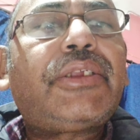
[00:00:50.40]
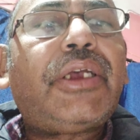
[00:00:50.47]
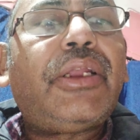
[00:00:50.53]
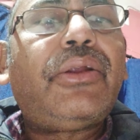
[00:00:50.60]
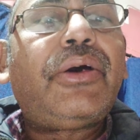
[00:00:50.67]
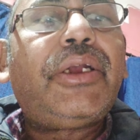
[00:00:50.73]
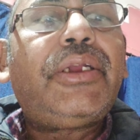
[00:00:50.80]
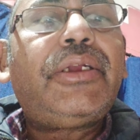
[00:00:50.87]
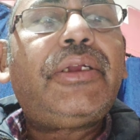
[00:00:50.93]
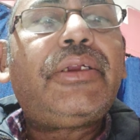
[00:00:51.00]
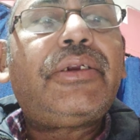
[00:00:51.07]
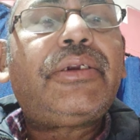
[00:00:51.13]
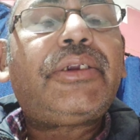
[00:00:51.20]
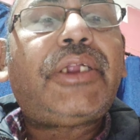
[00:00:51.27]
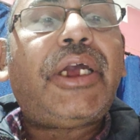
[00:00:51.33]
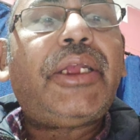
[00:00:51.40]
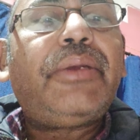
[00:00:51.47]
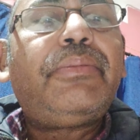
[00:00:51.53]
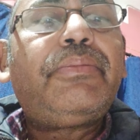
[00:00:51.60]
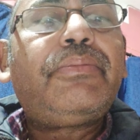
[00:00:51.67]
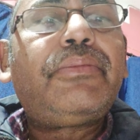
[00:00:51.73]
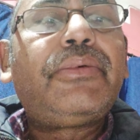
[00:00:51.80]
alloy
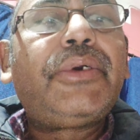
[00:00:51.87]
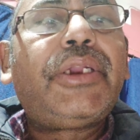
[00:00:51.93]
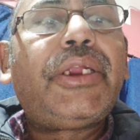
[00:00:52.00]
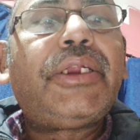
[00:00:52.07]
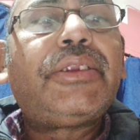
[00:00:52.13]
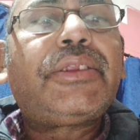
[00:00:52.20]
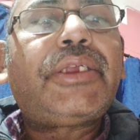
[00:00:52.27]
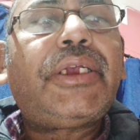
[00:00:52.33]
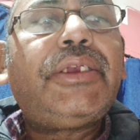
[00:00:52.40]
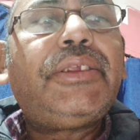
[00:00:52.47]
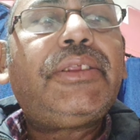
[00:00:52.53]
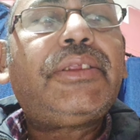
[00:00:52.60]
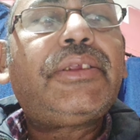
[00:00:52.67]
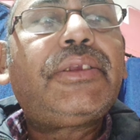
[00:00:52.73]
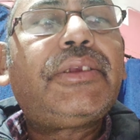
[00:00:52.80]
type, grain size,